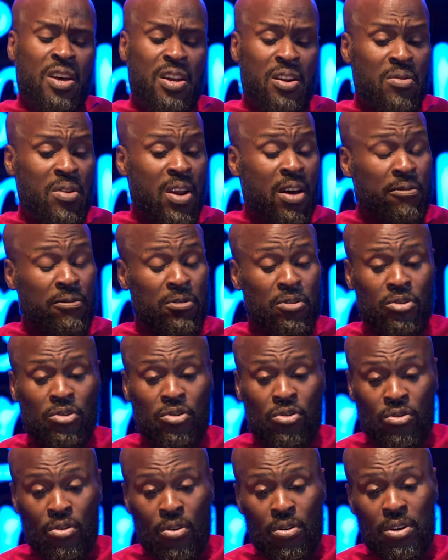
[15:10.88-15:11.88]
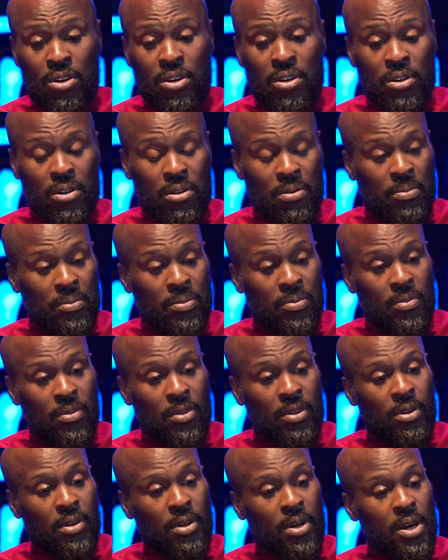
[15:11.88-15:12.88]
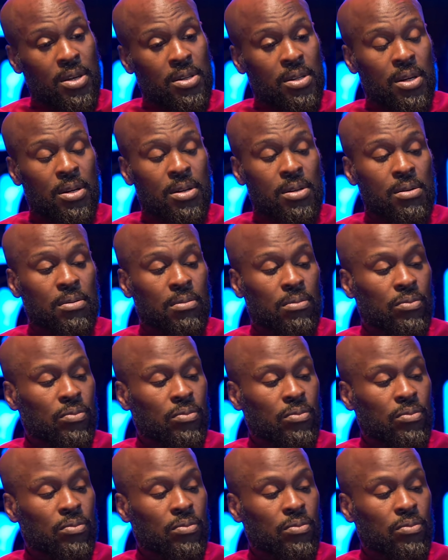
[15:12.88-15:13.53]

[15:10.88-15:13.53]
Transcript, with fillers: And when I finished talking, the guy said,